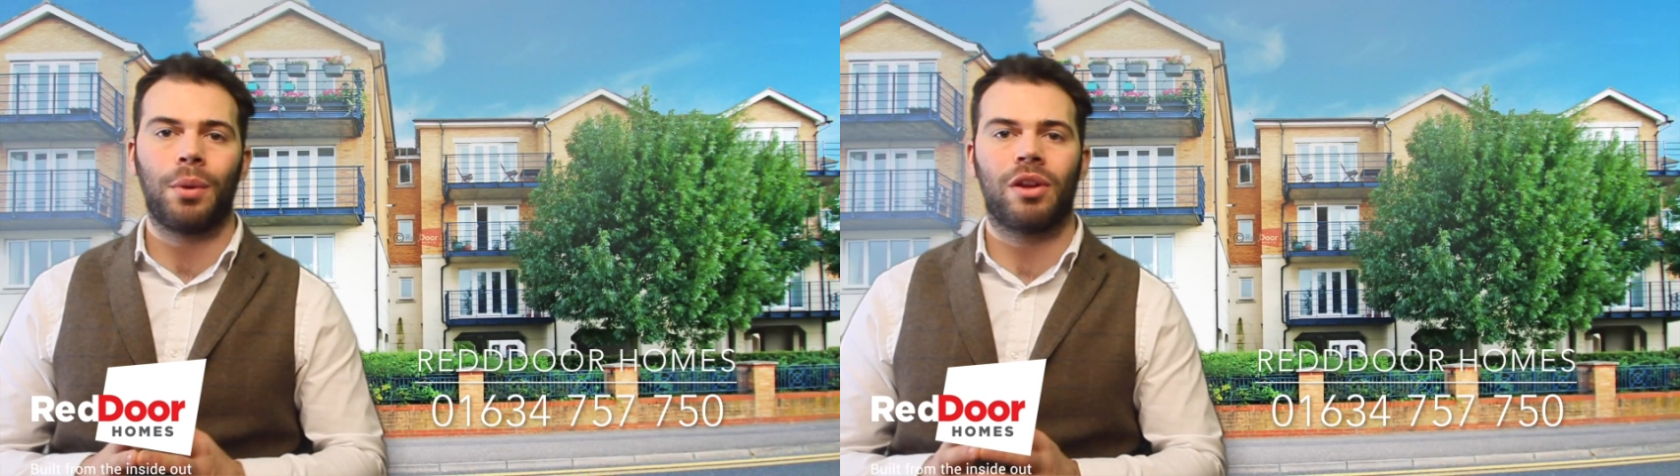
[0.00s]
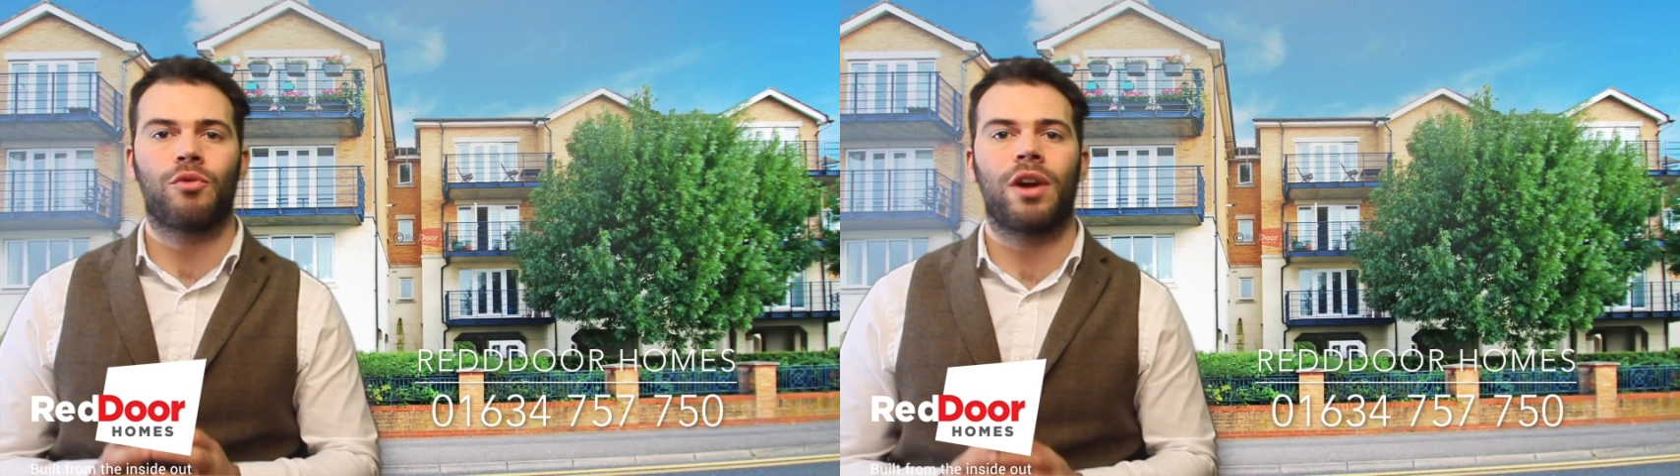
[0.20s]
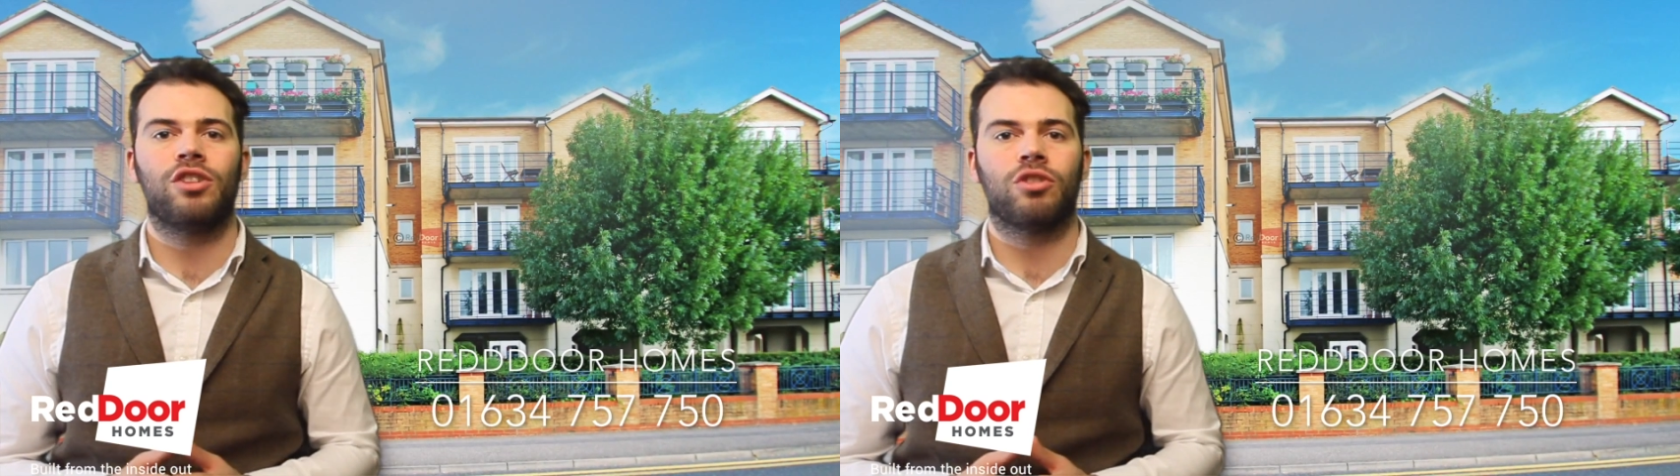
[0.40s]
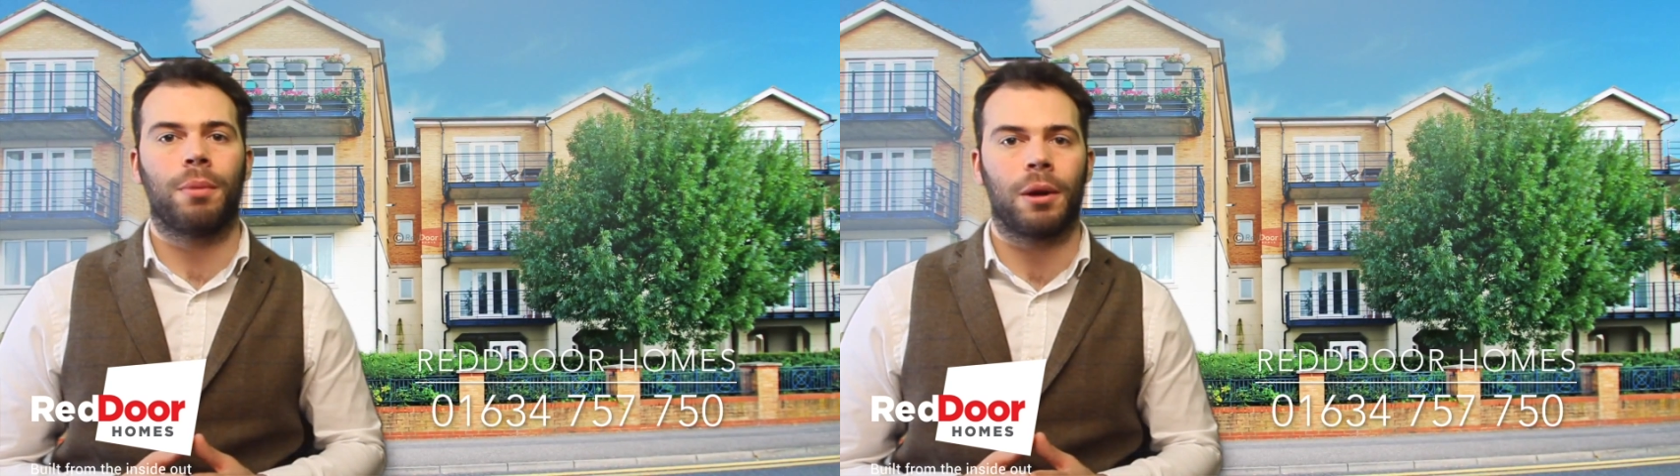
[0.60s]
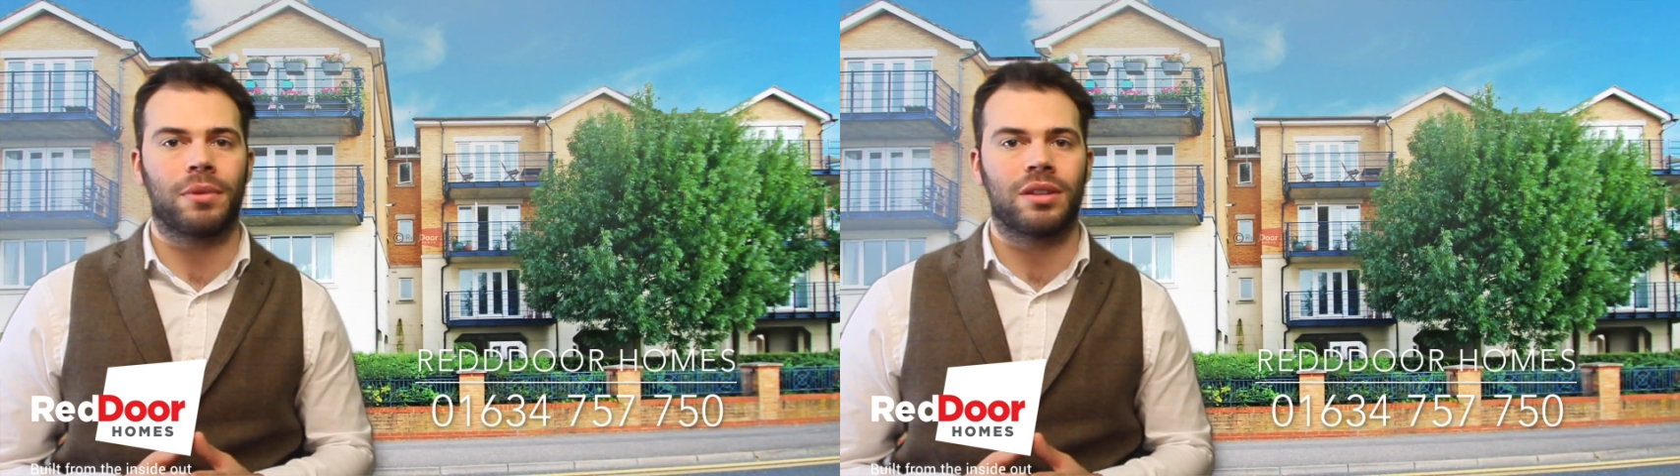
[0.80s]
and we'll arrange
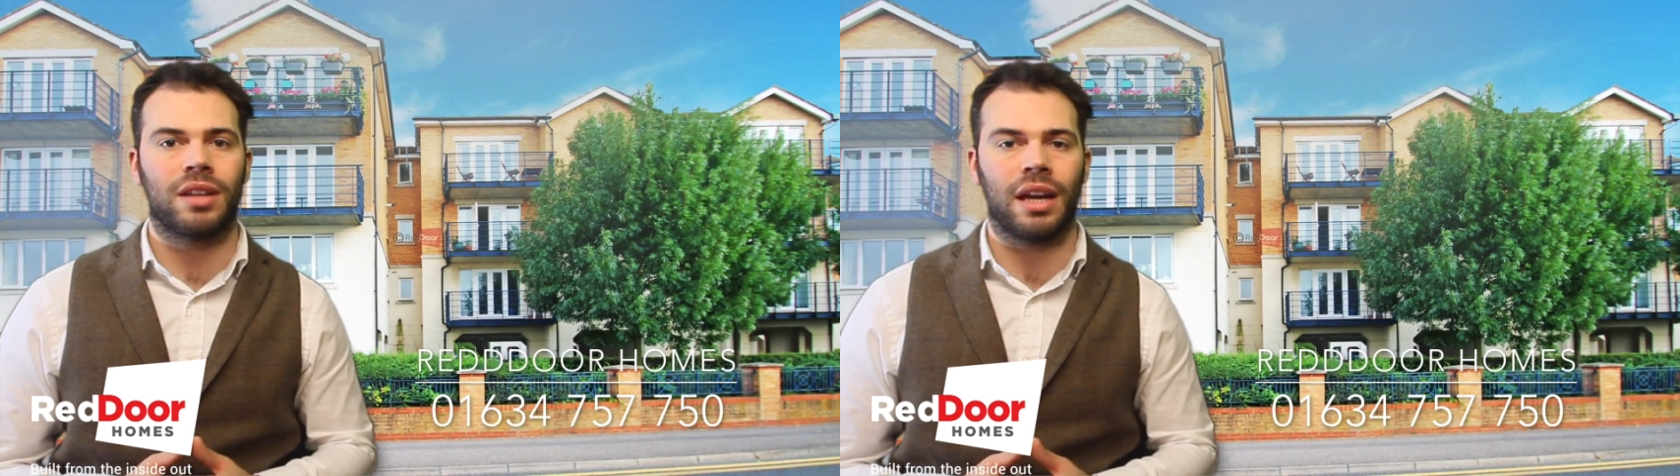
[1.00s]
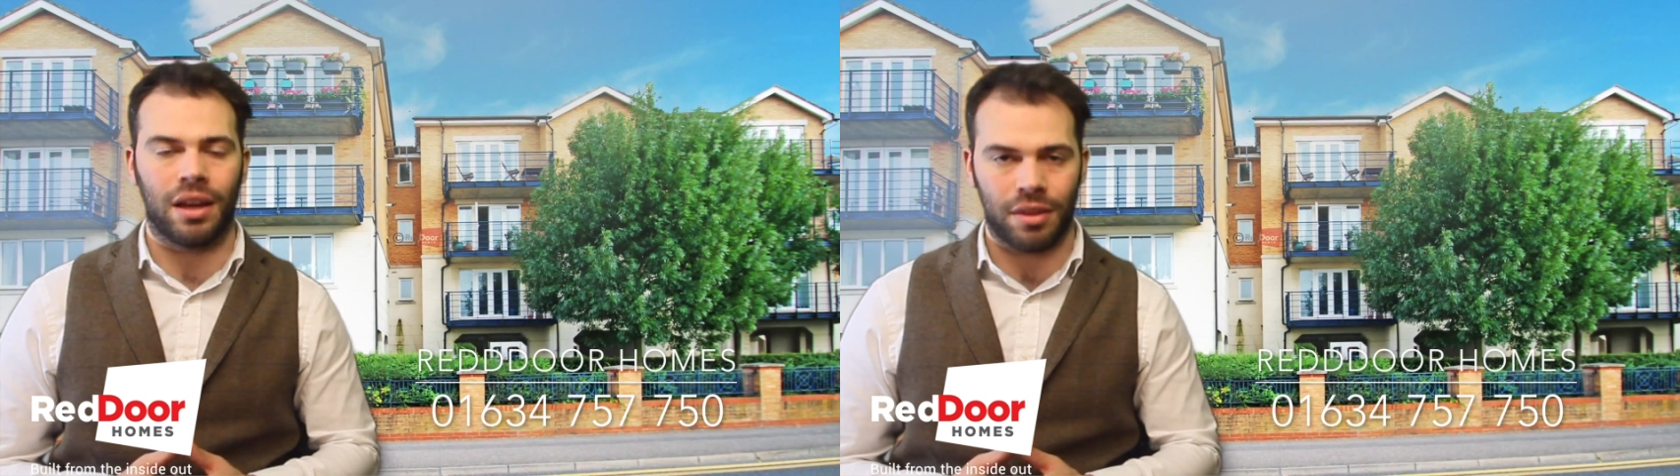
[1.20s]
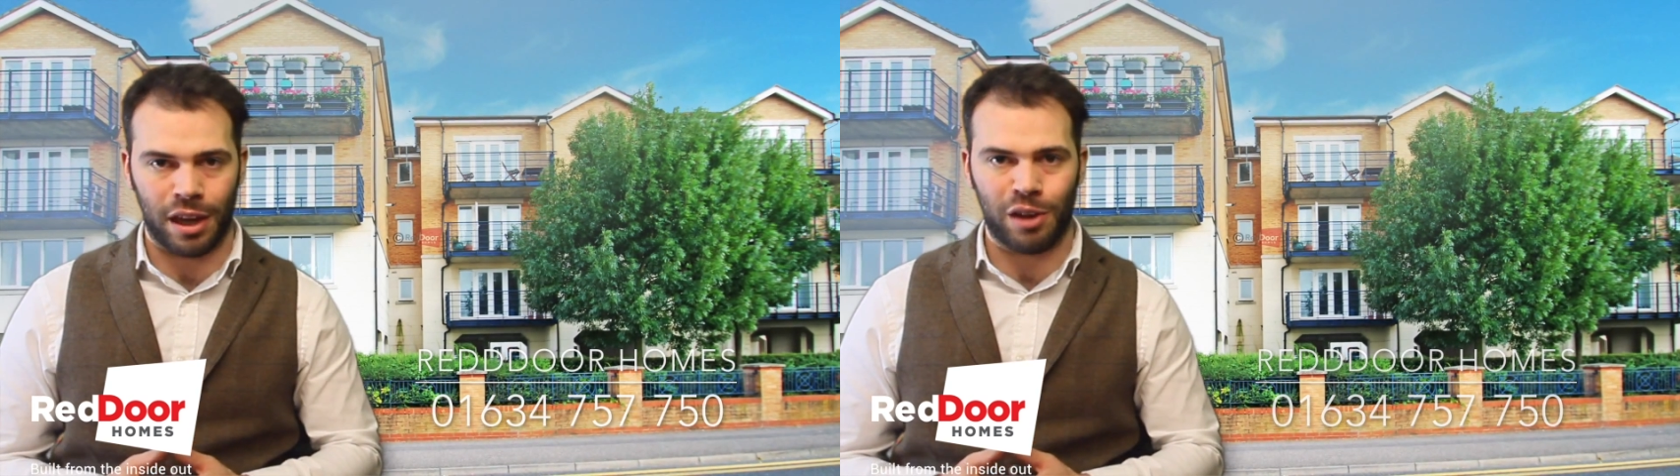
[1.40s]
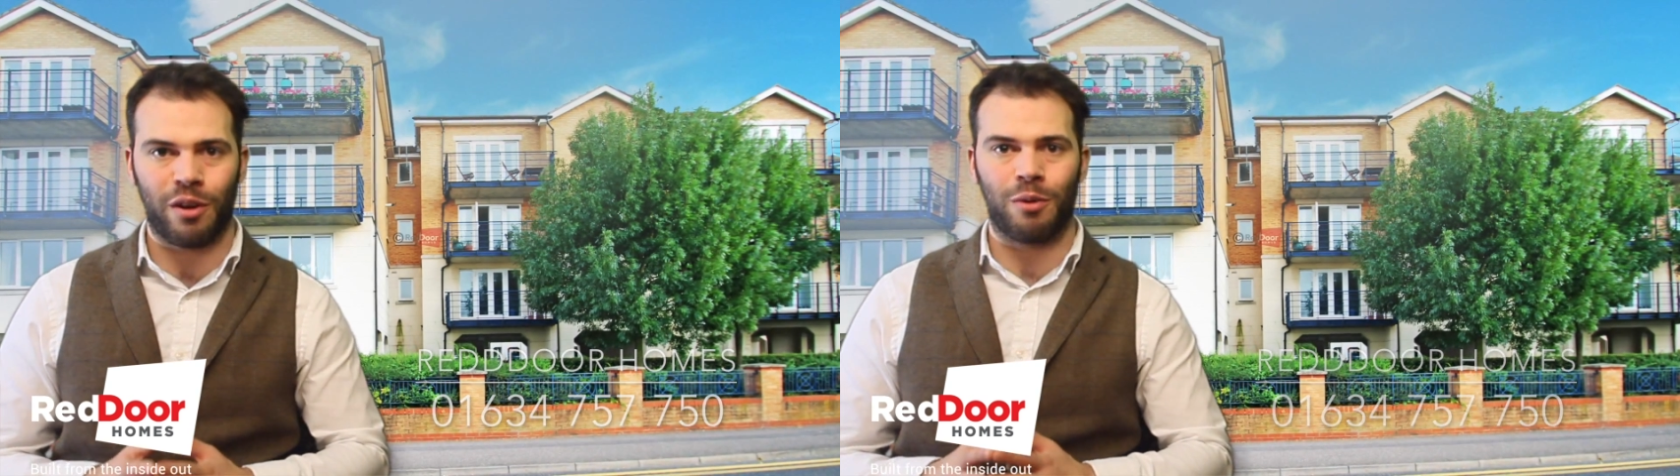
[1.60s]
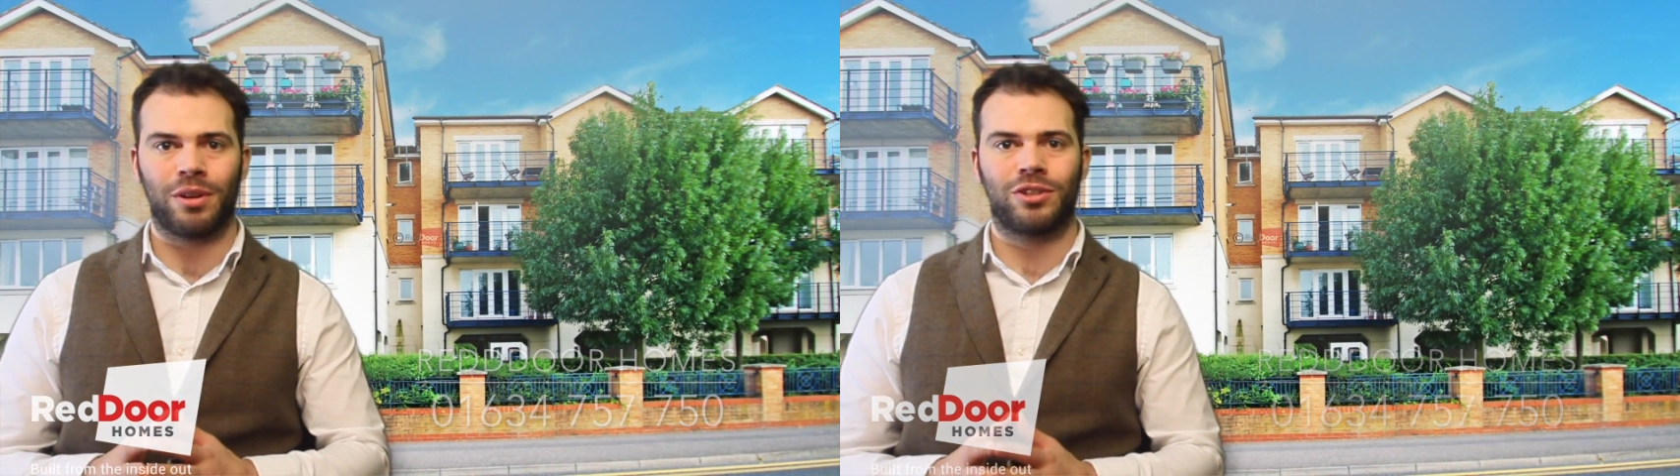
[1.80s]
your appointment today. Thank
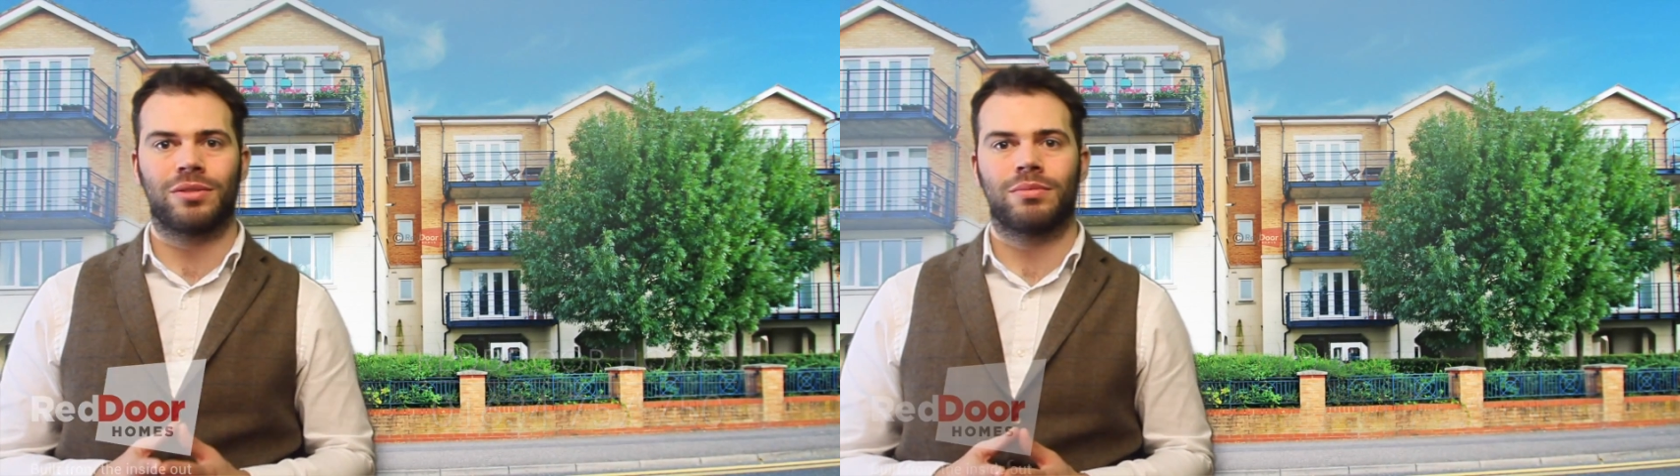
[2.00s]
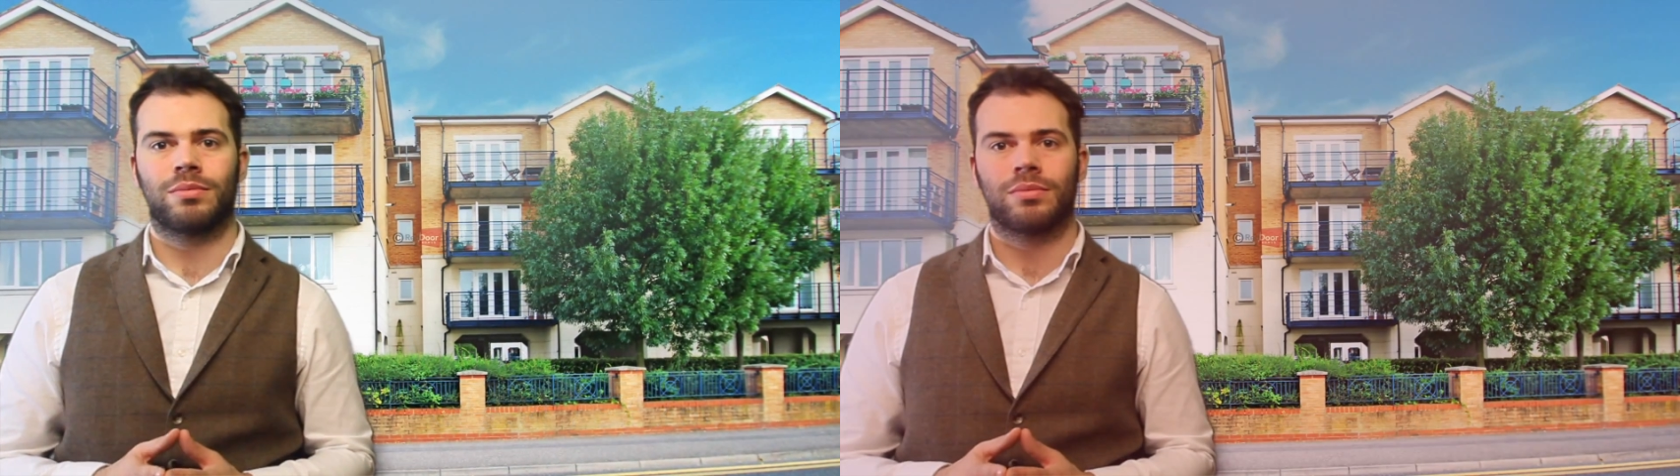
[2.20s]
you very much.